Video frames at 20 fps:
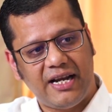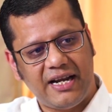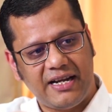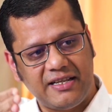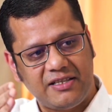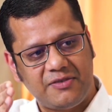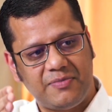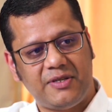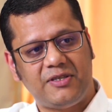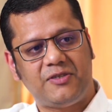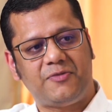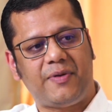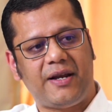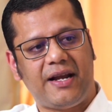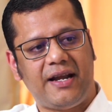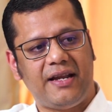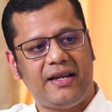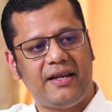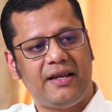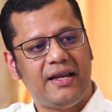that has been
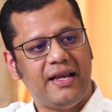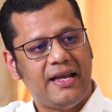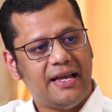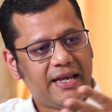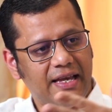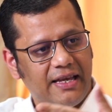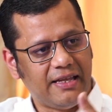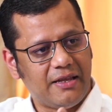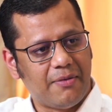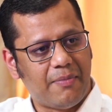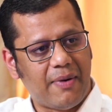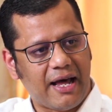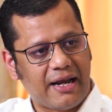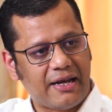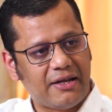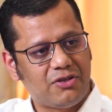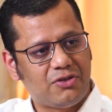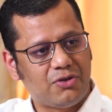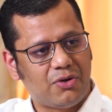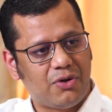spreading in the
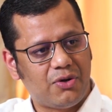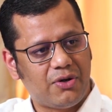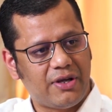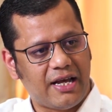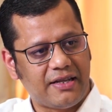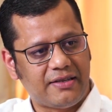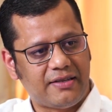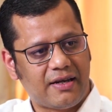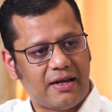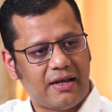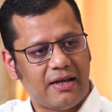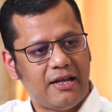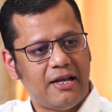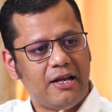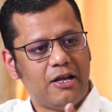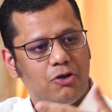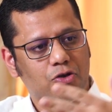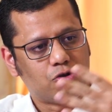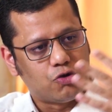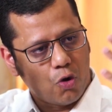Bharat Jodo Yatra.
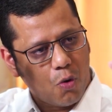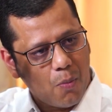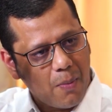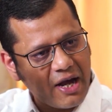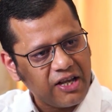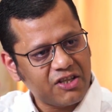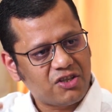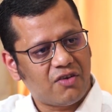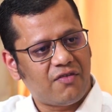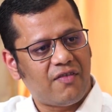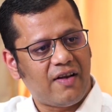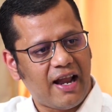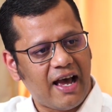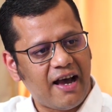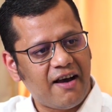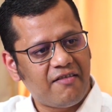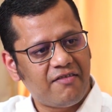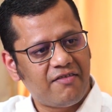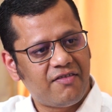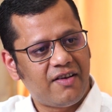So much of
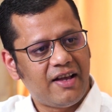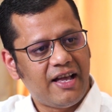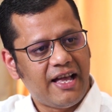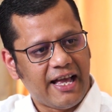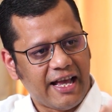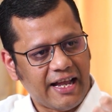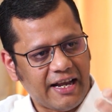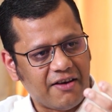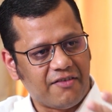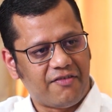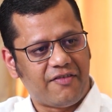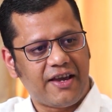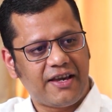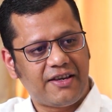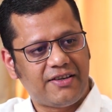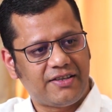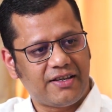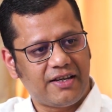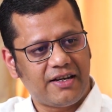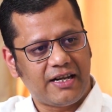love and
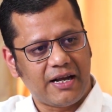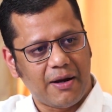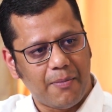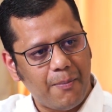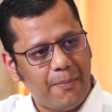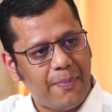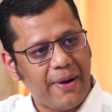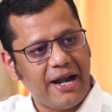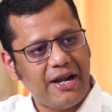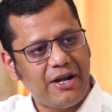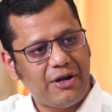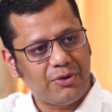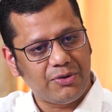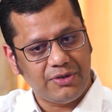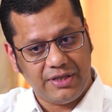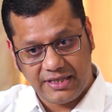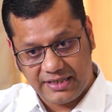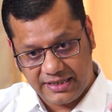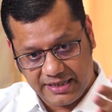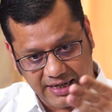affection compared to
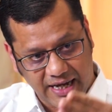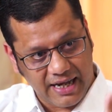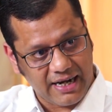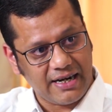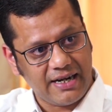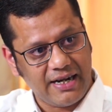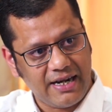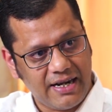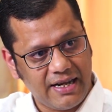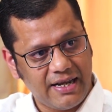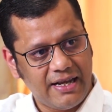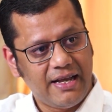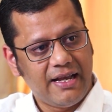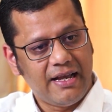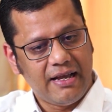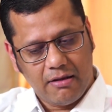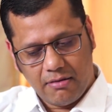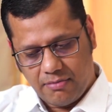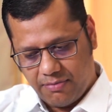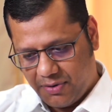this current,
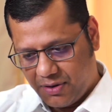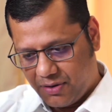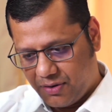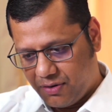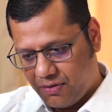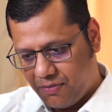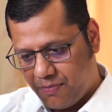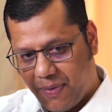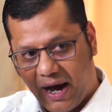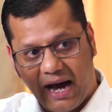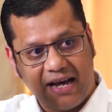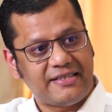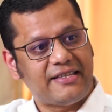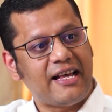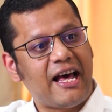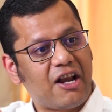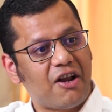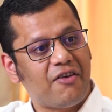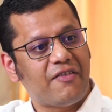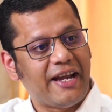
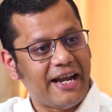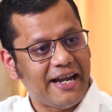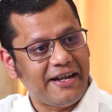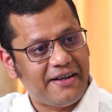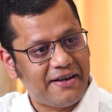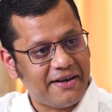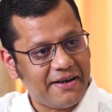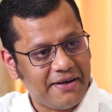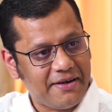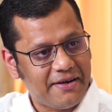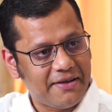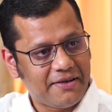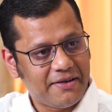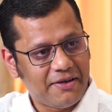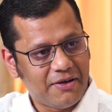bazaar of hatred.